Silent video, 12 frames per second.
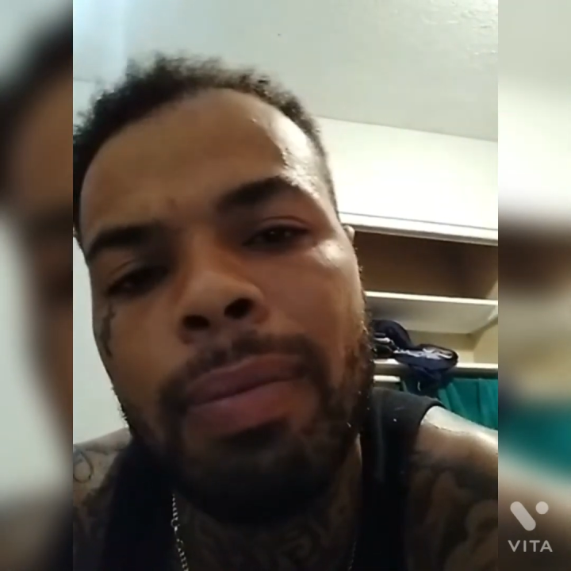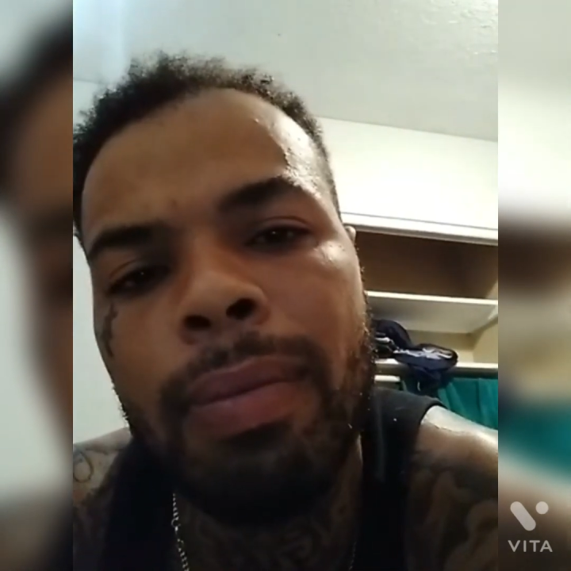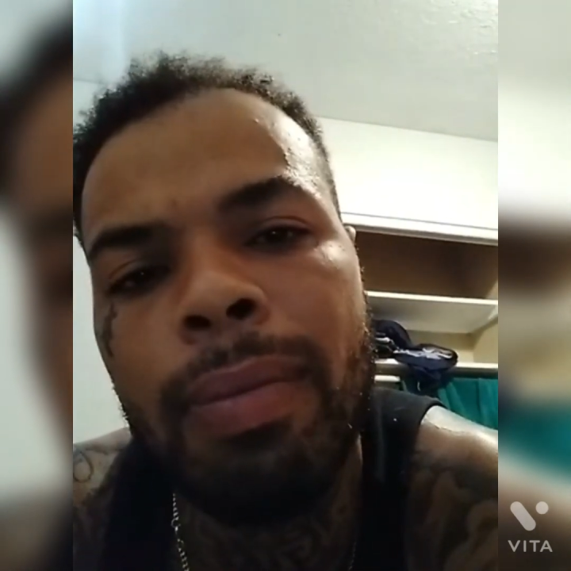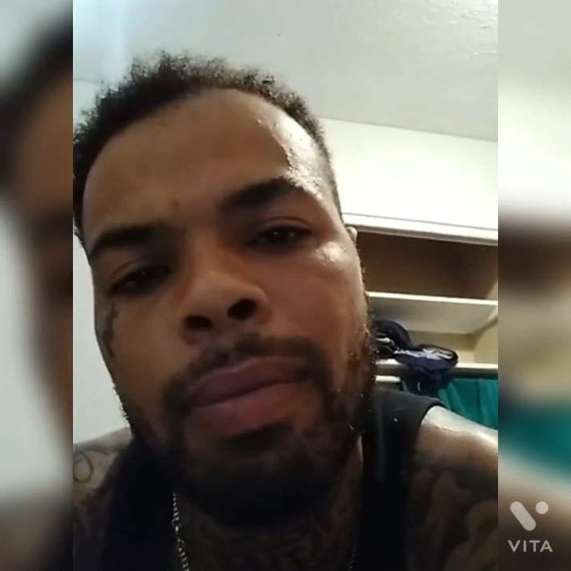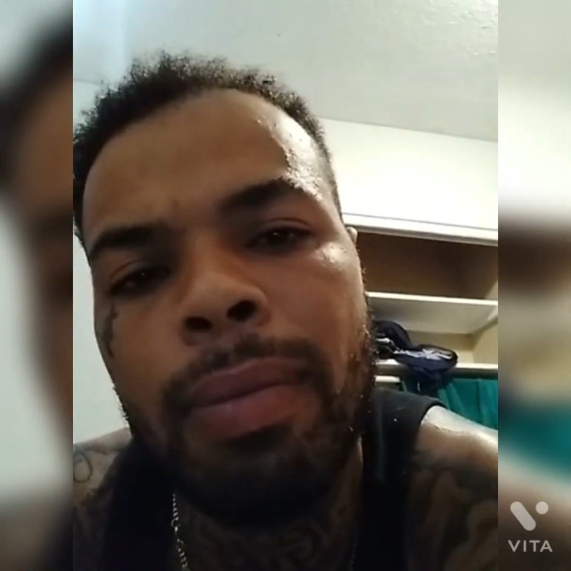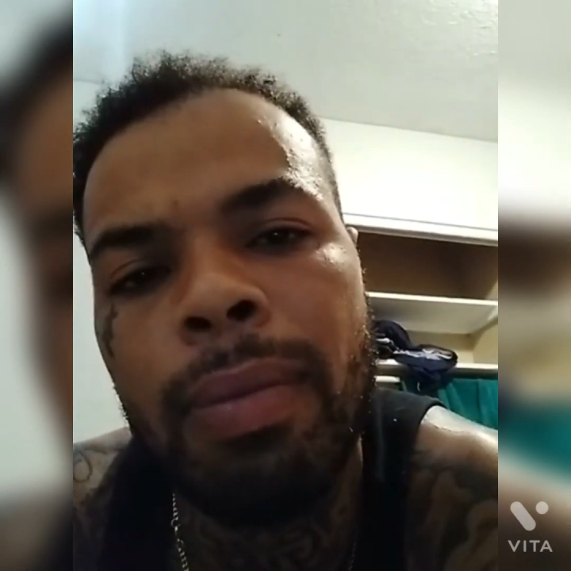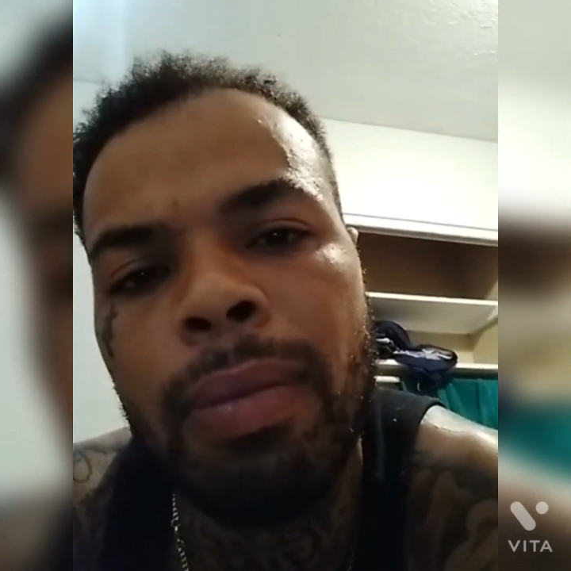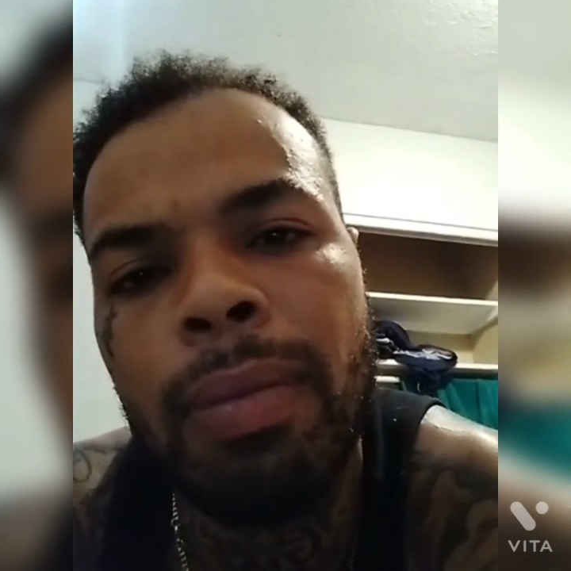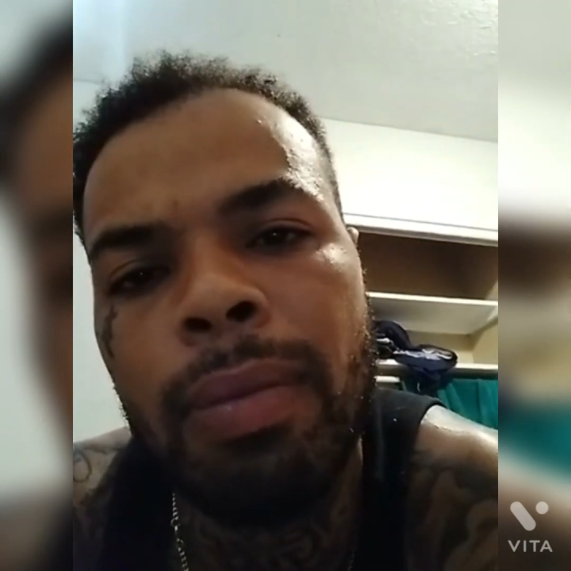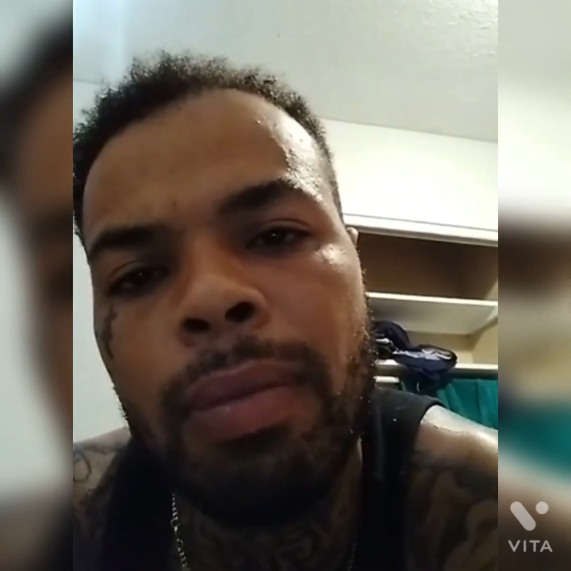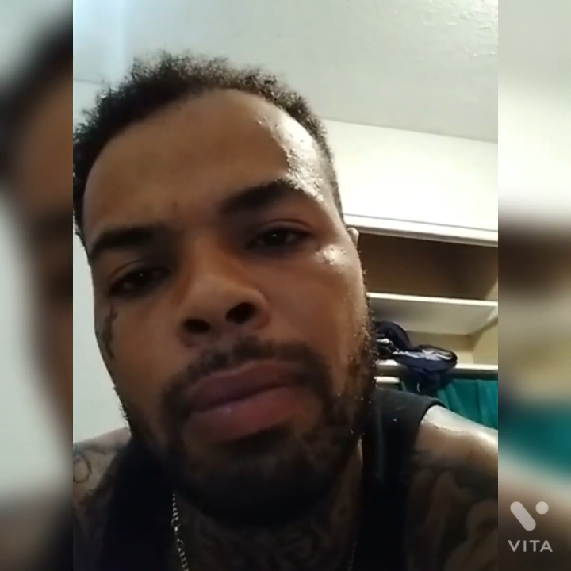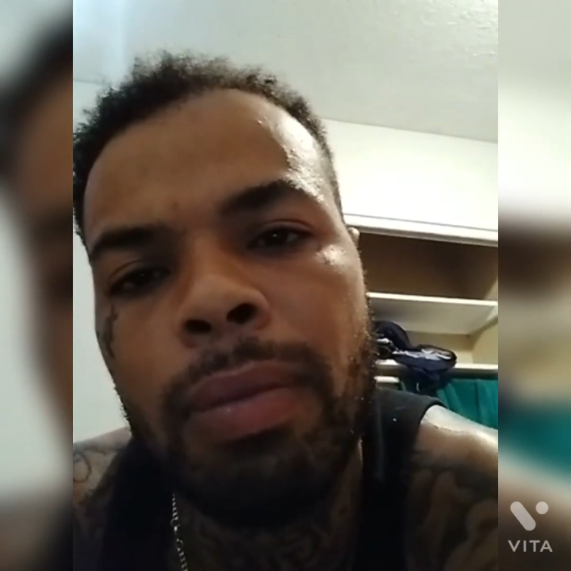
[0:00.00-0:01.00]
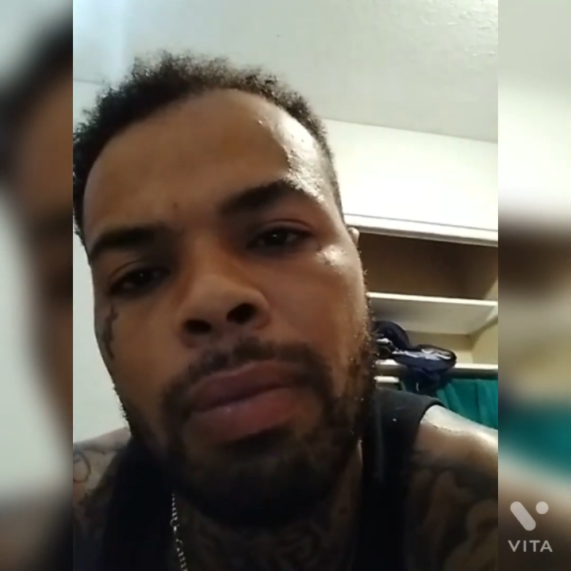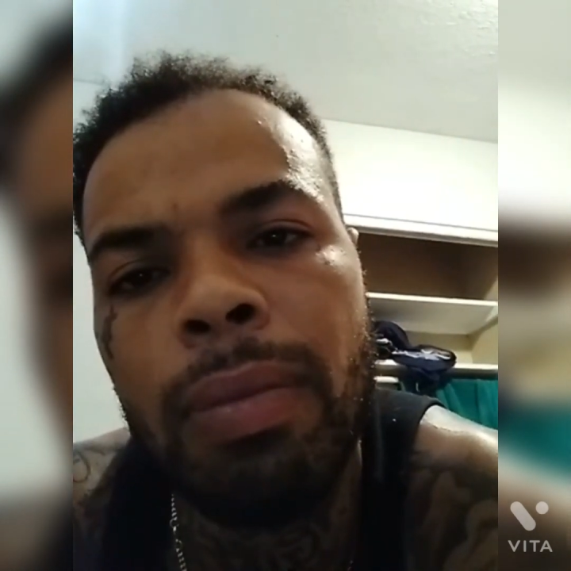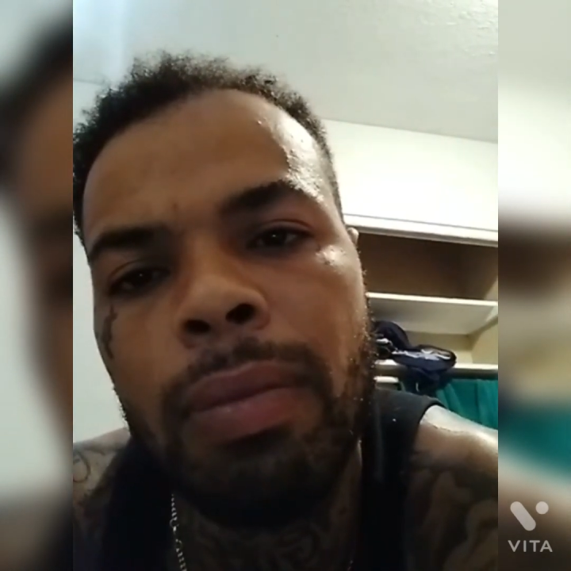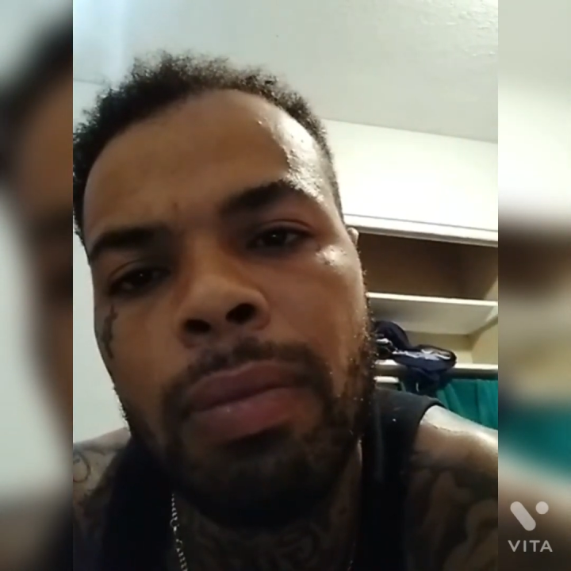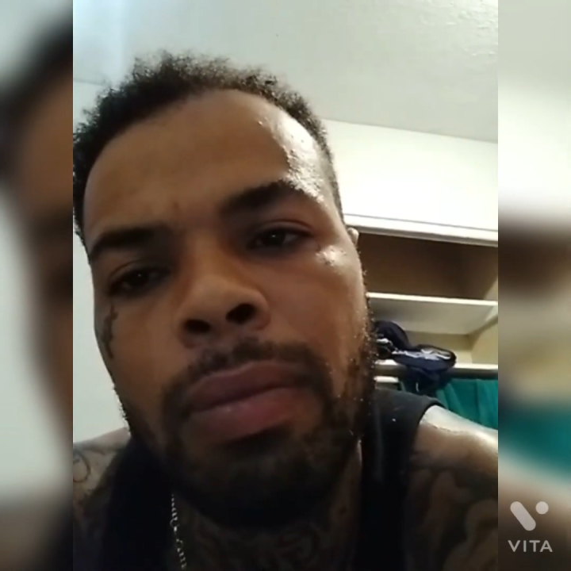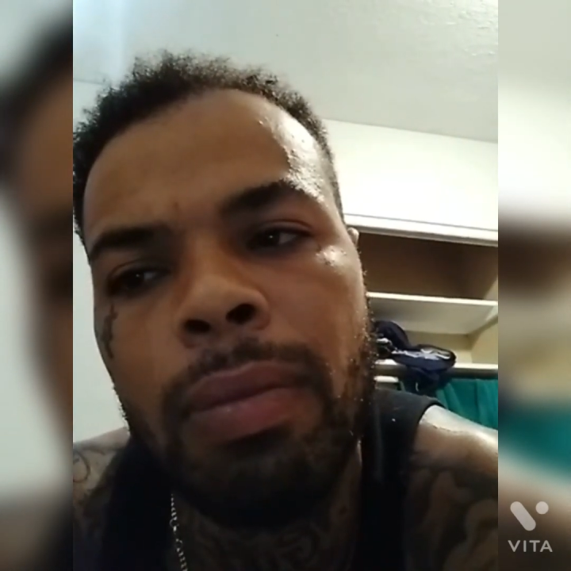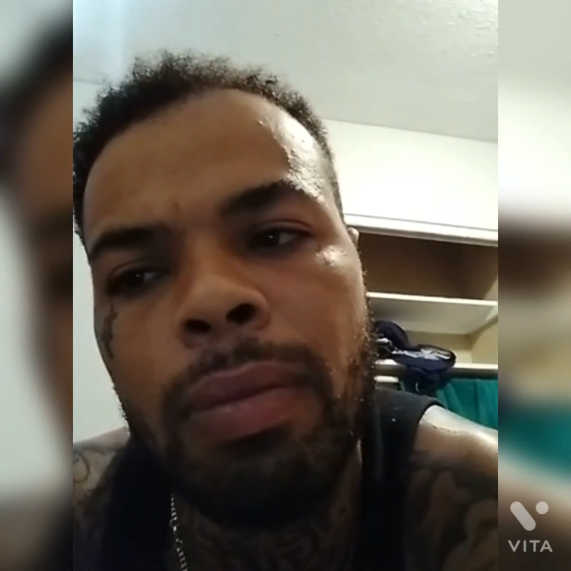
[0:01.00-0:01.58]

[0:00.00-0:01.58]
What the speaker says: Everybody got, you know,